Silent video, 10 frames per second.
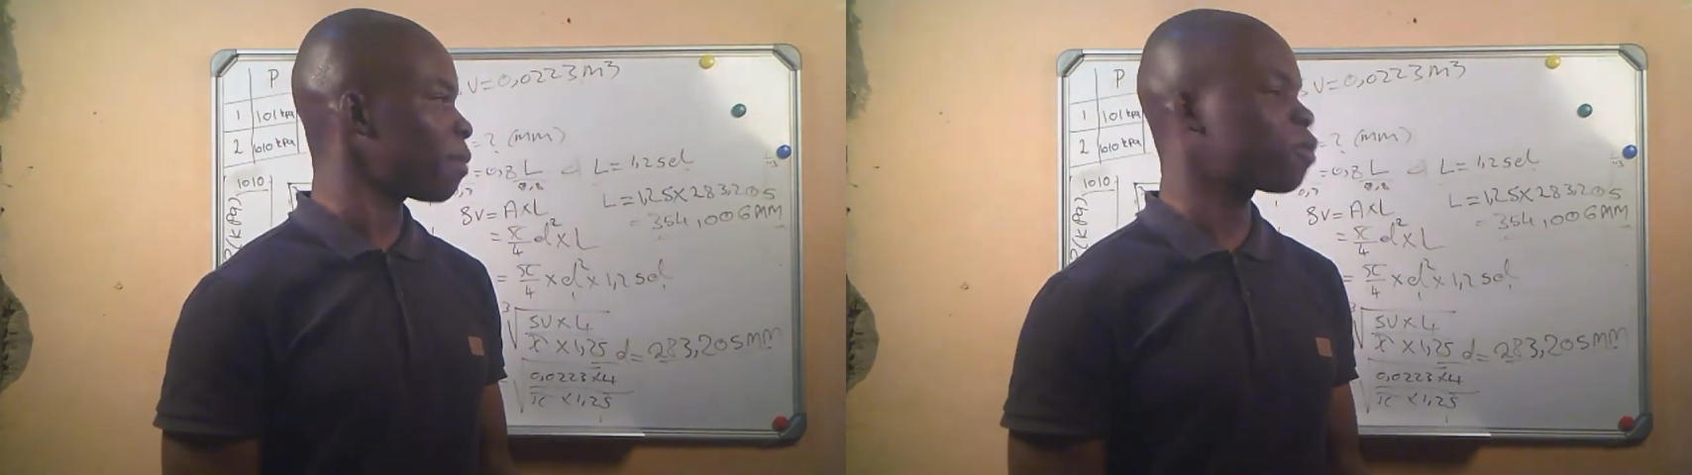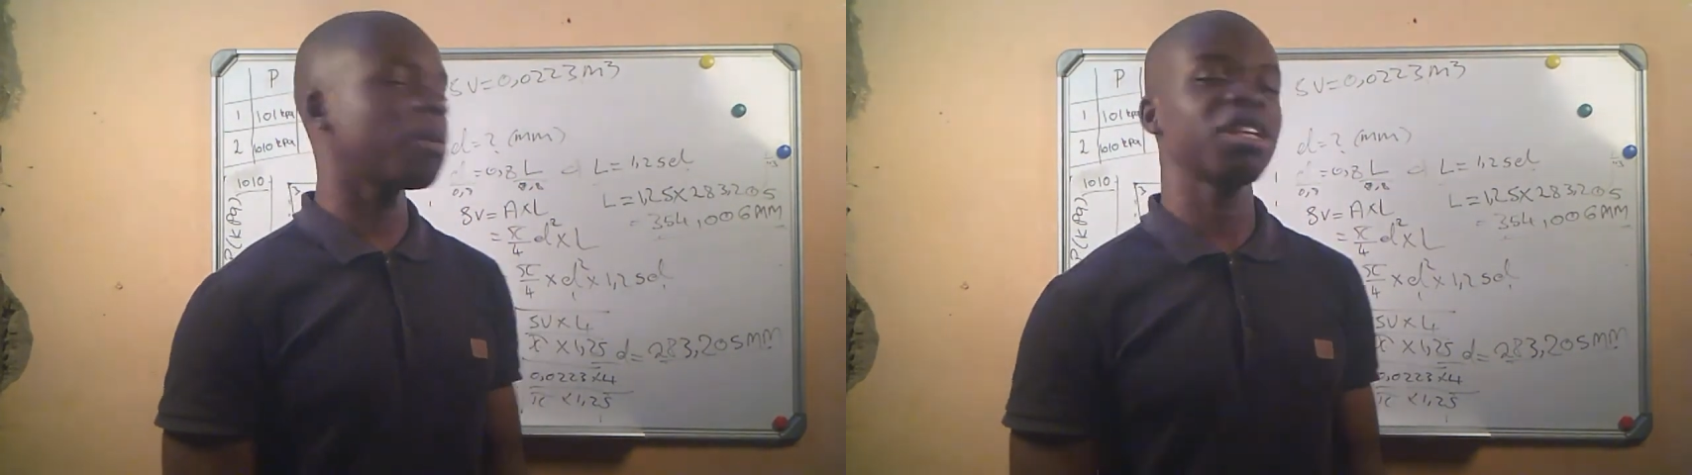
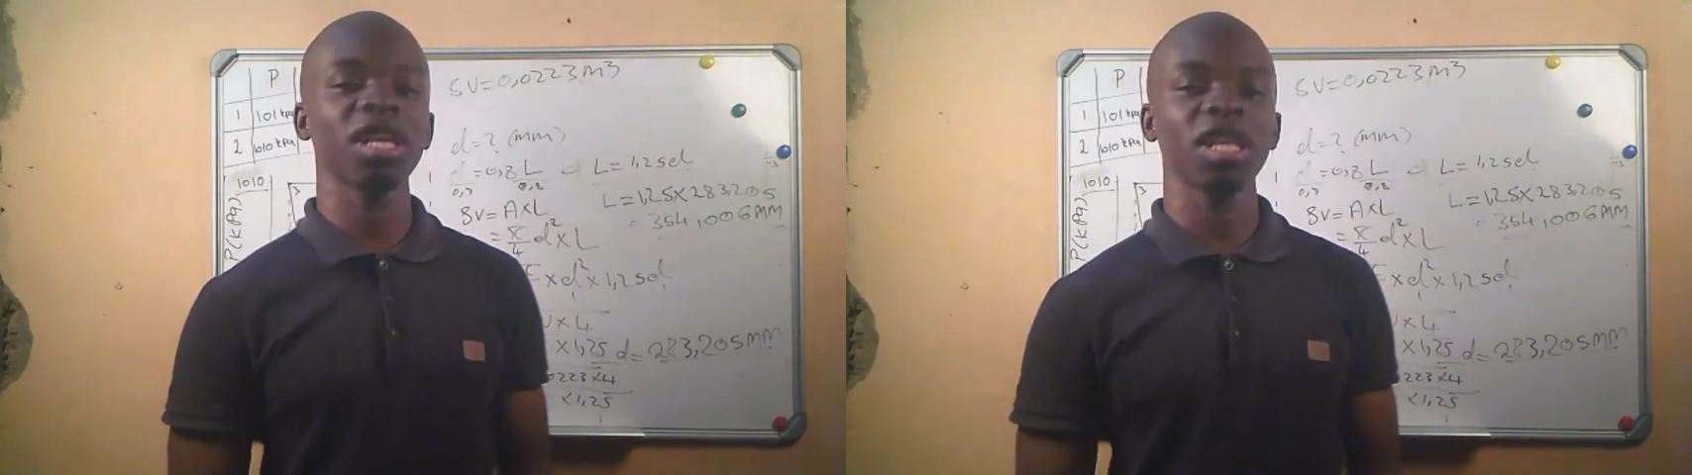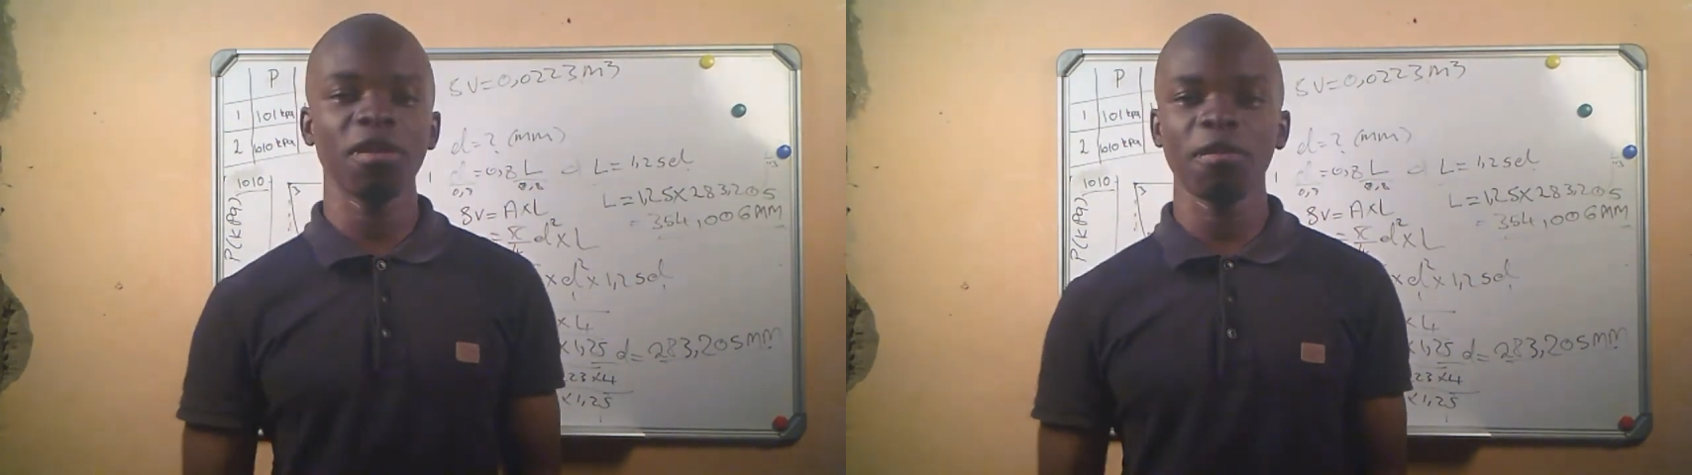to my
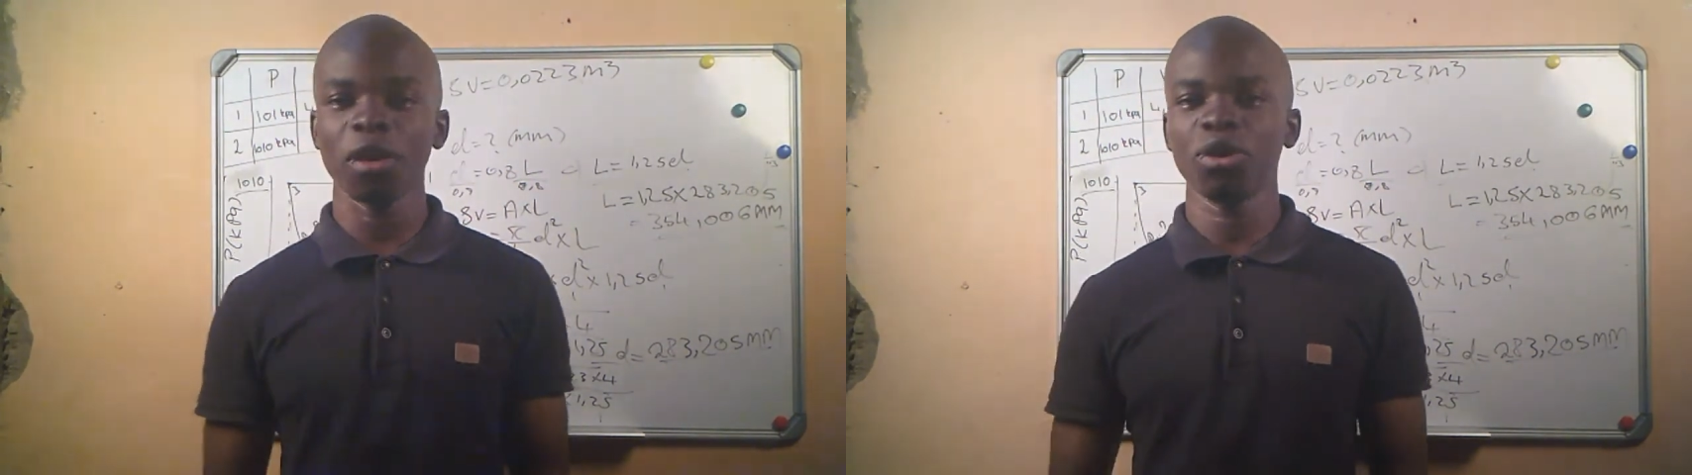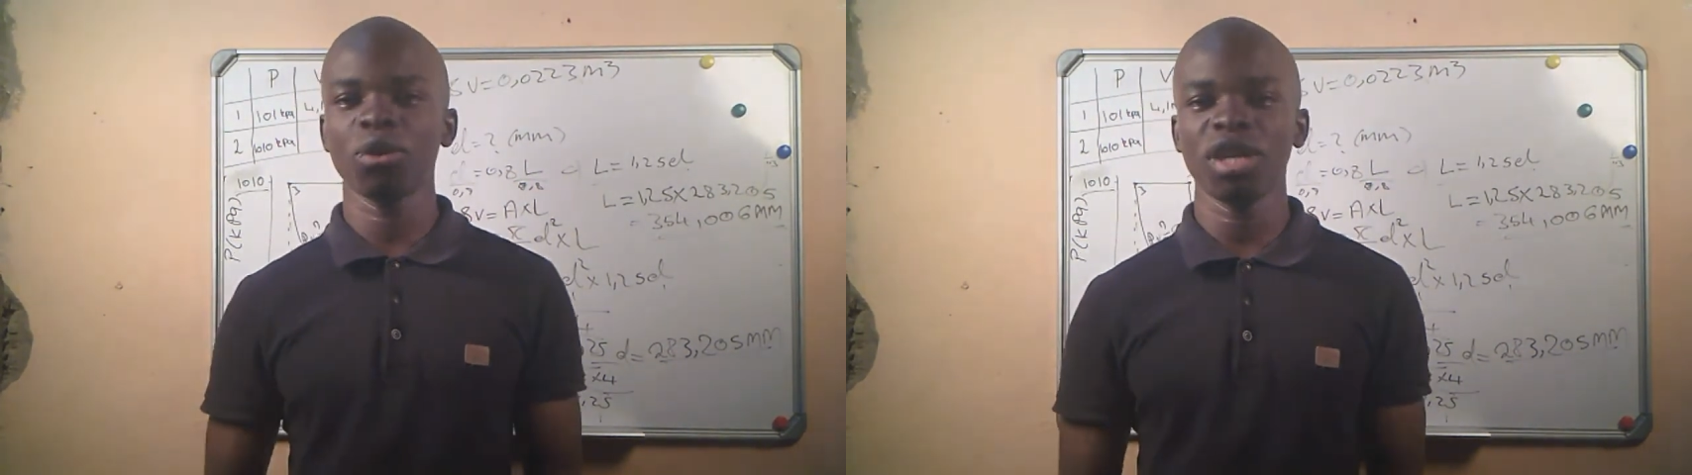channel if you are
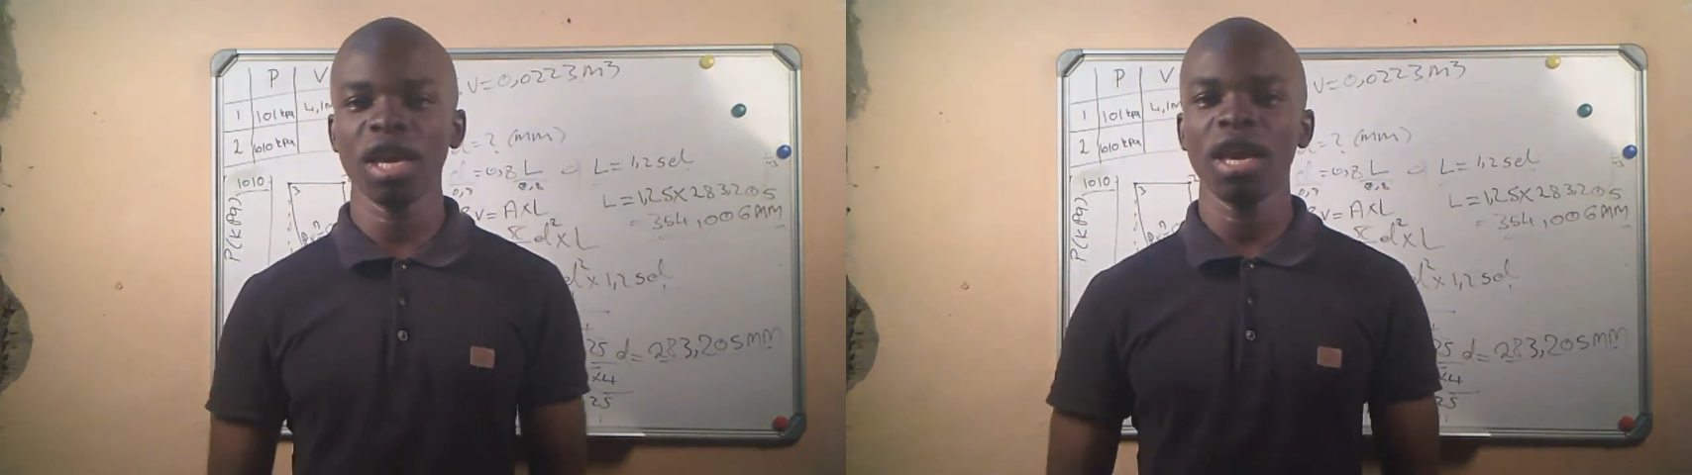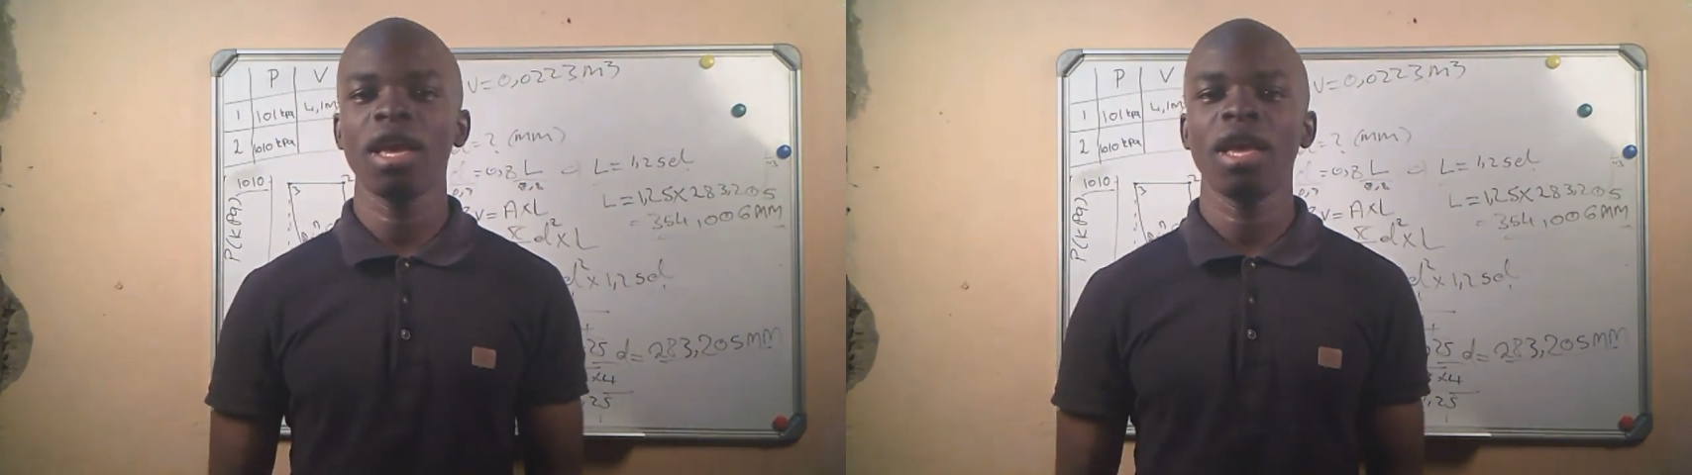new here,